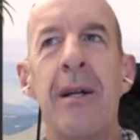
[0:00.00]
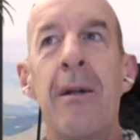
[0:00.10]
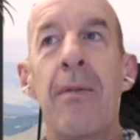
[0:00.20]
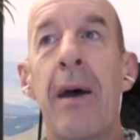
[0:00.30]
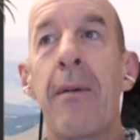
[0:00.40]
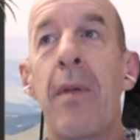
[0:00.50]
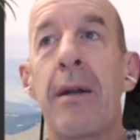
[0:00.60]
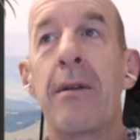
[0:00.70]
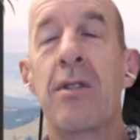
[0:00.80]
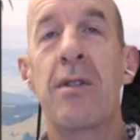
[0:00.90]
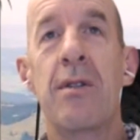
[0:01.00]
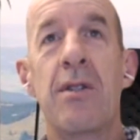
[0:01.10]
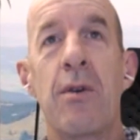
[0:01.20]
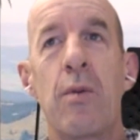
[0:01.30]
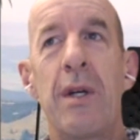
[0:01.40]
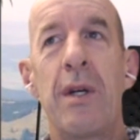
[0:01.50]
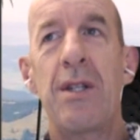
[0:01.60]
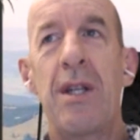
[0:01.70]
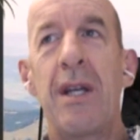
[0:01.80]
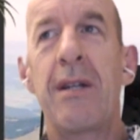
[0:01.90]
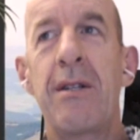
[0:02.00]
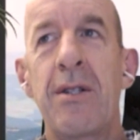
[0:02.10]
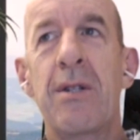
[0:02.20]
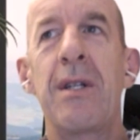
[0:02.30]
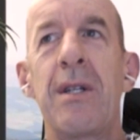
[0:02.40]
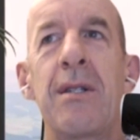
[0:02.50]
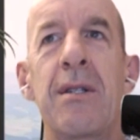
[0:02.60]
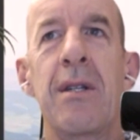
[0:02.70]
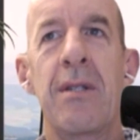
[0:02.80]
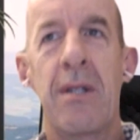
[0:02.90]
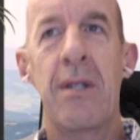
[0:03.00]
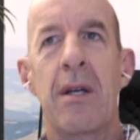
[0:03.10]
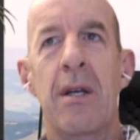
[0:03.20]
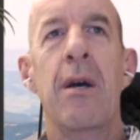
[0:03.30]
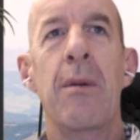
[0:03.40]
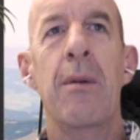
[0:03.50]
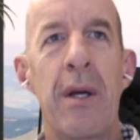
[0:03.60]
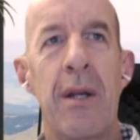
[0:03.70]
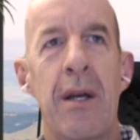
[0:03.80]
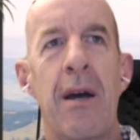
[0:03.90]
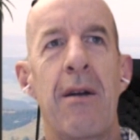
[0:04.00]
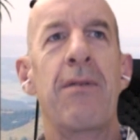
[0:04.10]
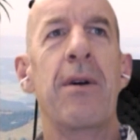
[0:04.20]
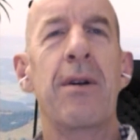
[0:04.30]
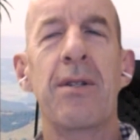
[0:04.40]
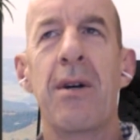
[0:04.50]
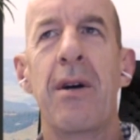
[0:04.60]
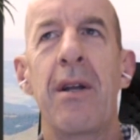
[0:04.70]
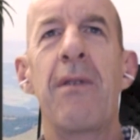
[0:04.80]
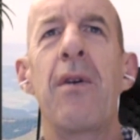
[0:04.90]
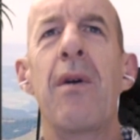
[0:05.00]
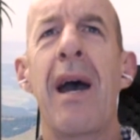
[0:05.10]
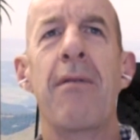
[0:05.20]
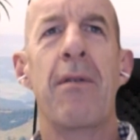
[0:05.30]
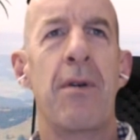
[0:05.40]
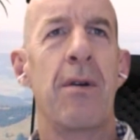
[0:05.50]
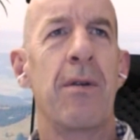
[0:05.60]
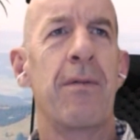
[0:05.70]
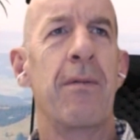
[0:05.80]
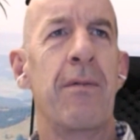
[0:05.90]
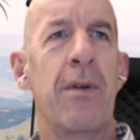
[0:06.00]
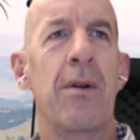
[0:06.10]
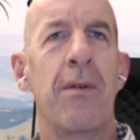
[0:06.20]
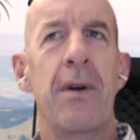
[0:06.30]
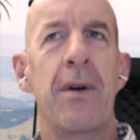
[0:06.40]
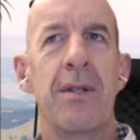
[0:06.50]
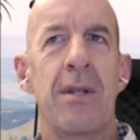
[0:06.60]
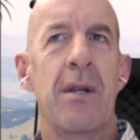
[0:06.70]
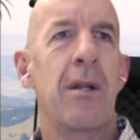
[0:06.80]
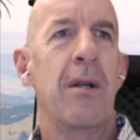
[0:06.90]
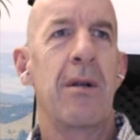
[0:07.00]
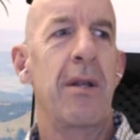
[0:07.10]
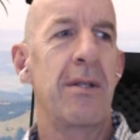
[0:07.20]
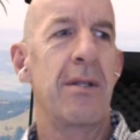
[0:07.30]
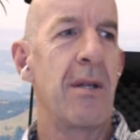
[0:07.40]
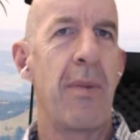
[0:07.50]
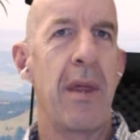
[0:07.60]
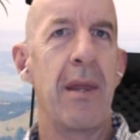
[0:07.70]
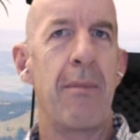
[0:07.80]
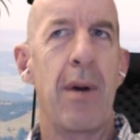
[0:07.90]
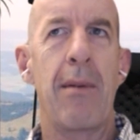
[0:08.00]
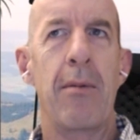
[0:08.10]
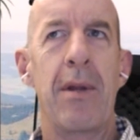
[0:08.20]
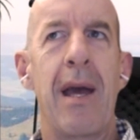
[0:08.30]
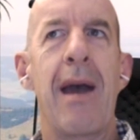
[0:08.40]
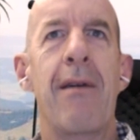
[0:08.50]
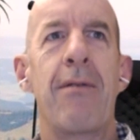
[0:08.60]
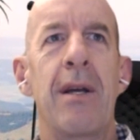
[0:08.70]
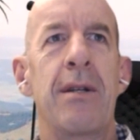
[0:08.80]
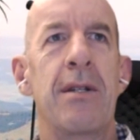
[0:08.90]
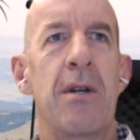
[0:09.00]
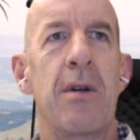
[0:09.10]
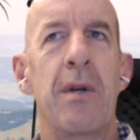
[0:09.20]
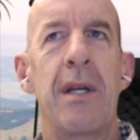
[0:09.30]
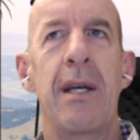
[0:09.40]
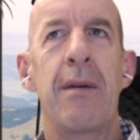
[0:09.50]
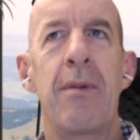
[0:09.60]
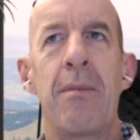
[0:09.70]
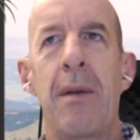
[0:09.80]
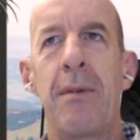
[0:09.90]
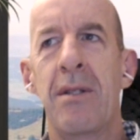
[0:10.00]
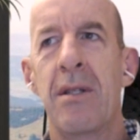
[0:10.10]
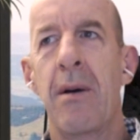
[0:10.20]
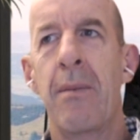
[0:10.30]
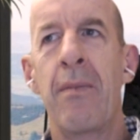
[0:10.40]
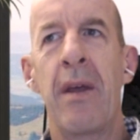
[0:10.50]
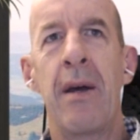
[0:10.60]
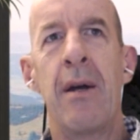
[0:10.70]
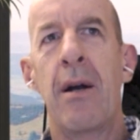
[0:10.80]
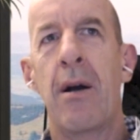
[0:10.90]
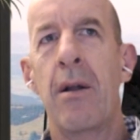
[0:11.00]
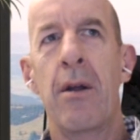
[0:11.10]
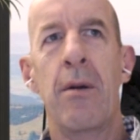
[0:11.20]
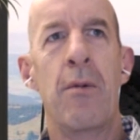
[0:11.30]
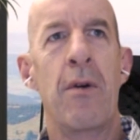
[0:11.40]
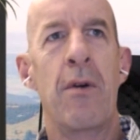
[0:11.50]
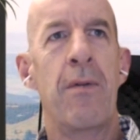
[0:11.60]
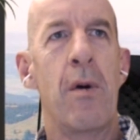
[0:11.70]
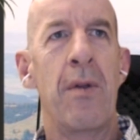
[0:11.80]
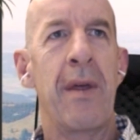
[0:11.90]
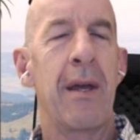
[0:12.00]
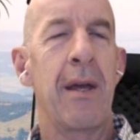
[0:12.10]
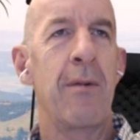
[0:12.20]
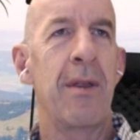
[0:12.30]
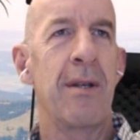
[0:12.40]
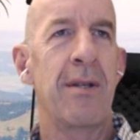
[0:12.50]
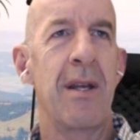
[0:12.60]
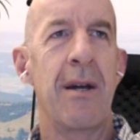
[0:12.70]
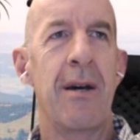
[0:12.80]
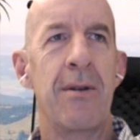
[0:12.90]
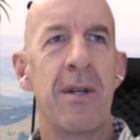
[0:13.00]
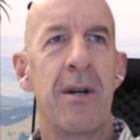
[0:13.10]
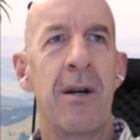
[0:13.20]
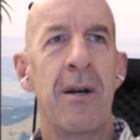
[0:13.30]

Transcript: Um, yeah. And so which industries does Kapwing kind of focus on, if you have a vertical vertical focus? Clearly, this is something that probably every industry would need, but maybe some are a little more forward thinking with this than others are.